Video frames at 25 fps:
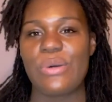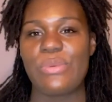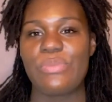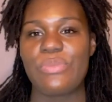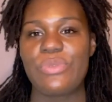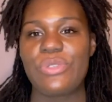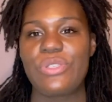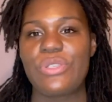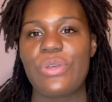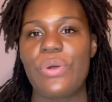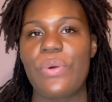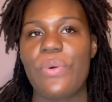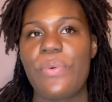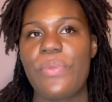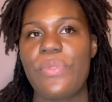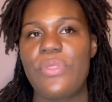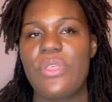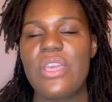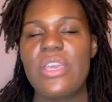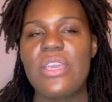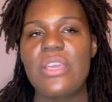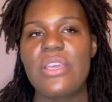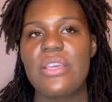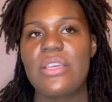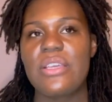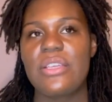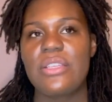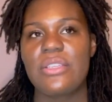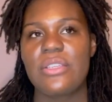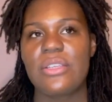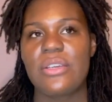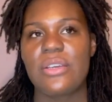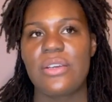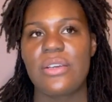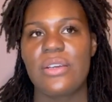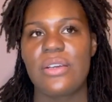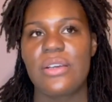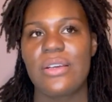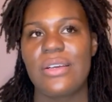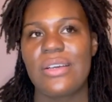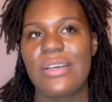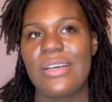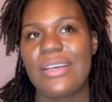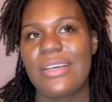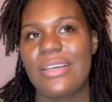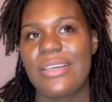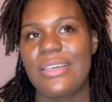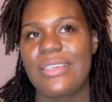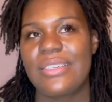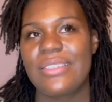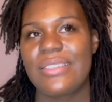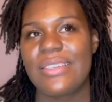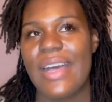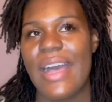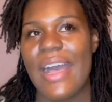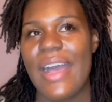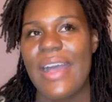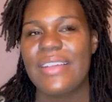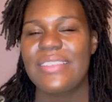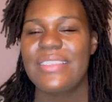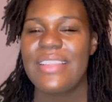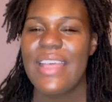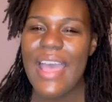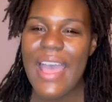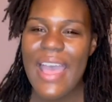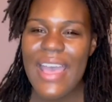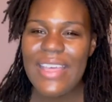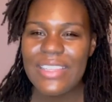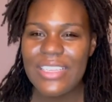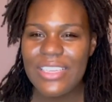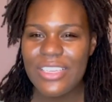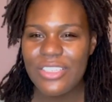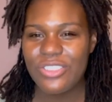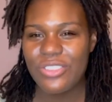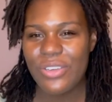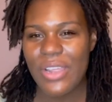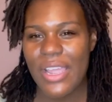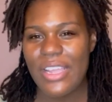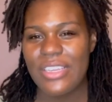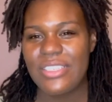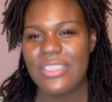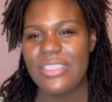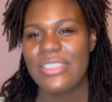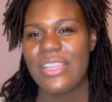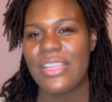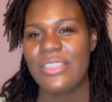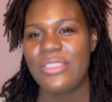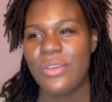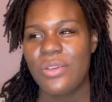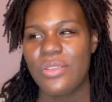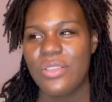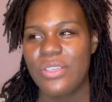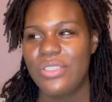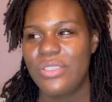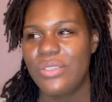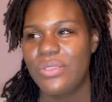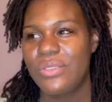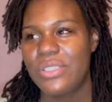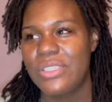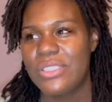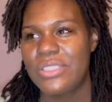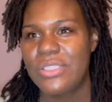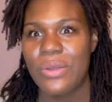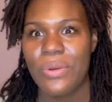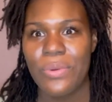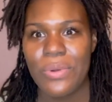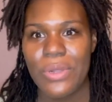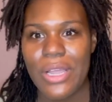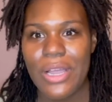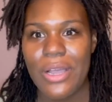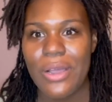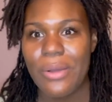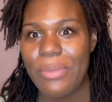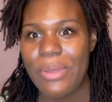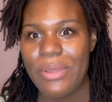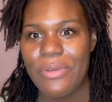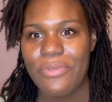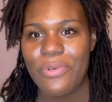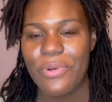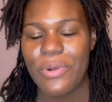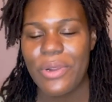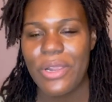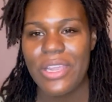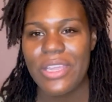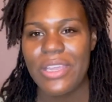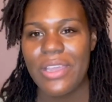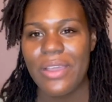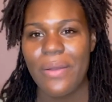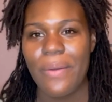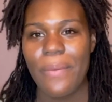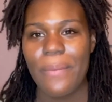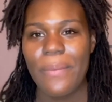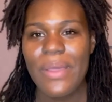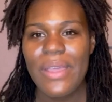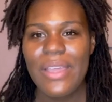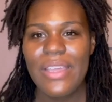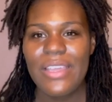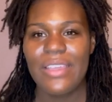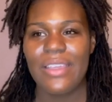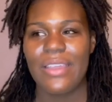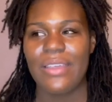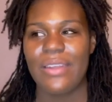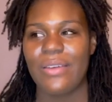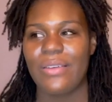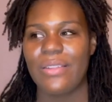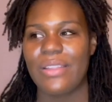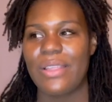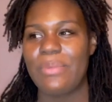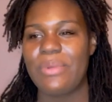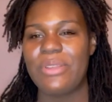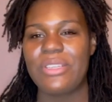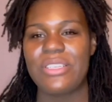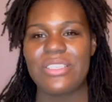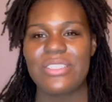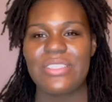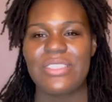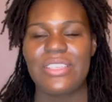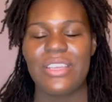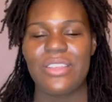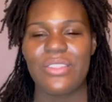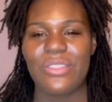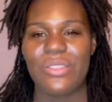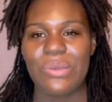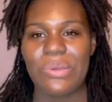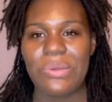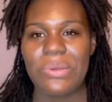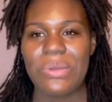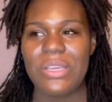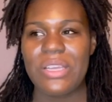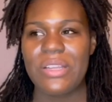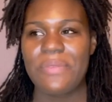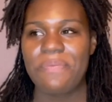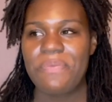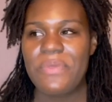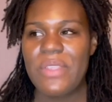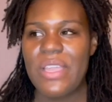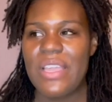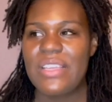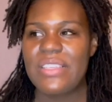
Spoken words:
So then I had the contractions. I told the doulas, don't come at 4 a.m. Let me just get through it.